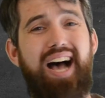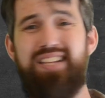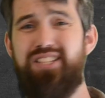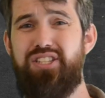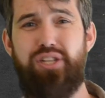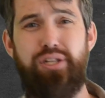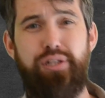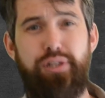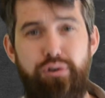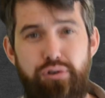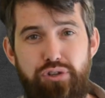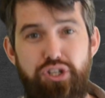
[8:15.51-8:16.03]
a
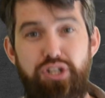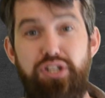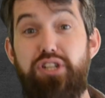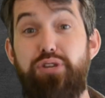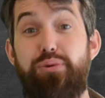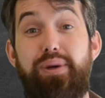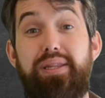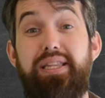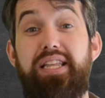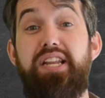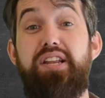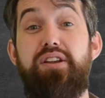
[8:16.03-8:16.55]
solution
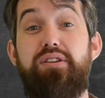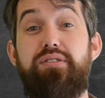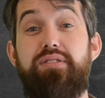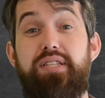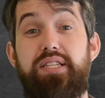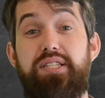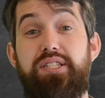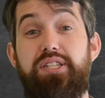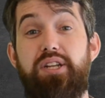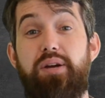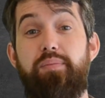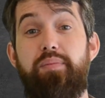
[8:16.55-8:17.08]
to a linear
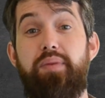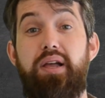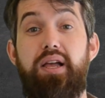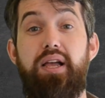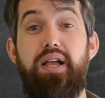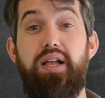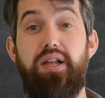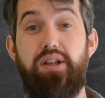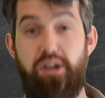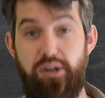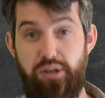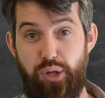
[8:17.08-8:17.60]
system
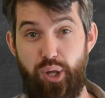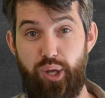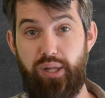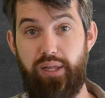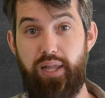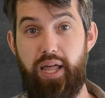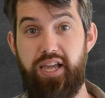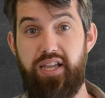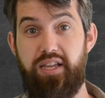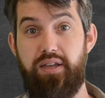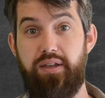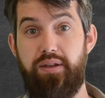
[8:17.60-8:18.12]
can look
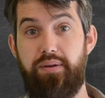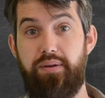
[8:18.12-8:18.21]
like.